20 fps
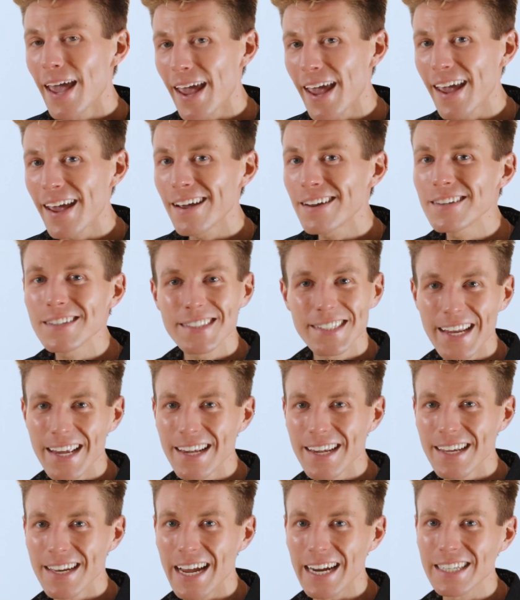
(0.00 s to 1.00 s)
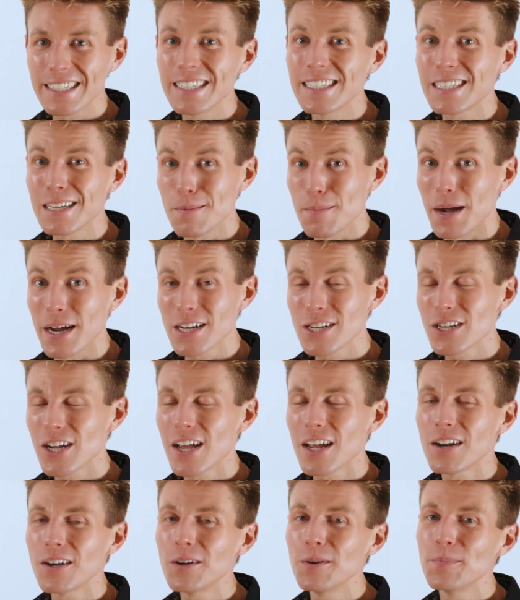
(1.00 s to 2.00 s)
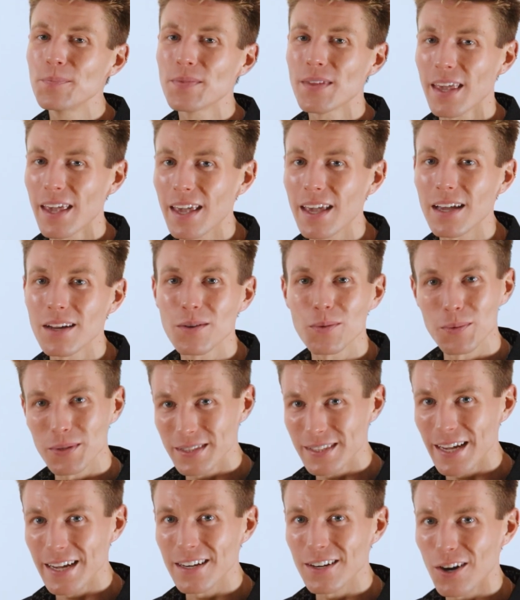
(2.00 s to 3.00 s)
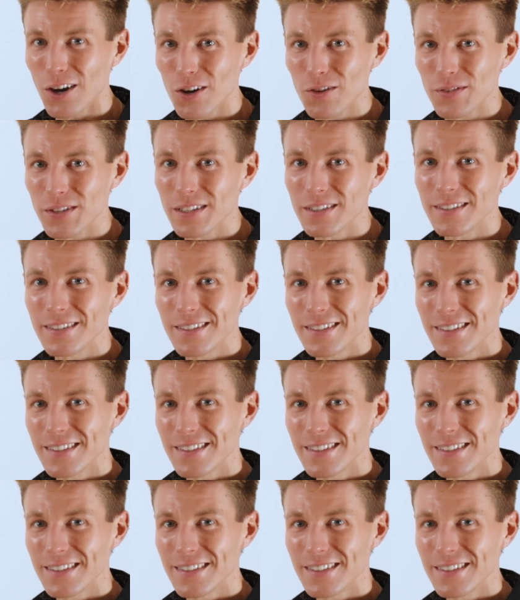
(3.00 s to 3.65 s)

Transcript: and stay connected to my channel and with Dane Garvin.